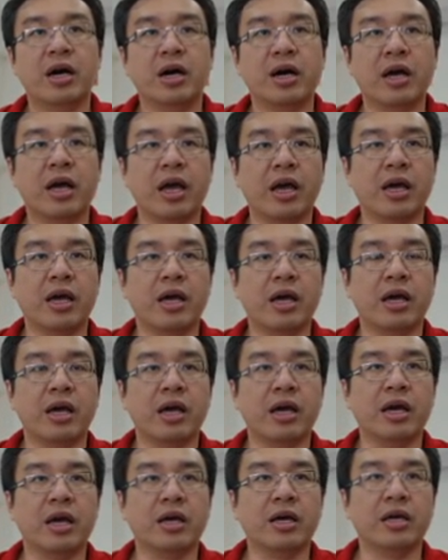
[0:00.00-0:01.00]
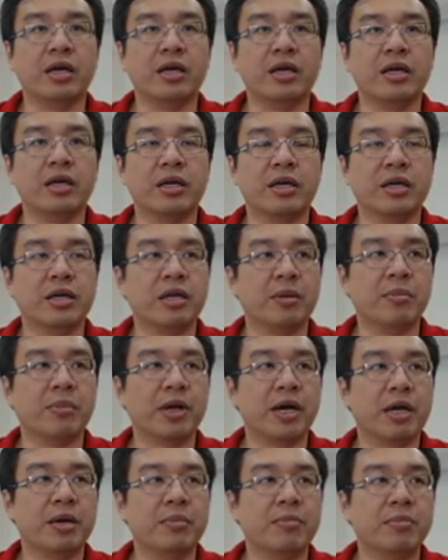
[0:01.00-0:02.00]
and the
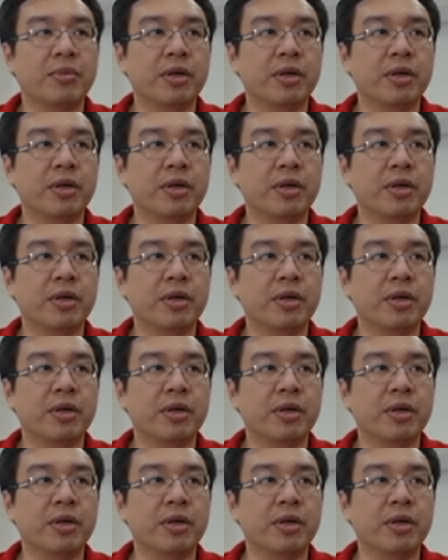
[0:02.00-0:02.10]
black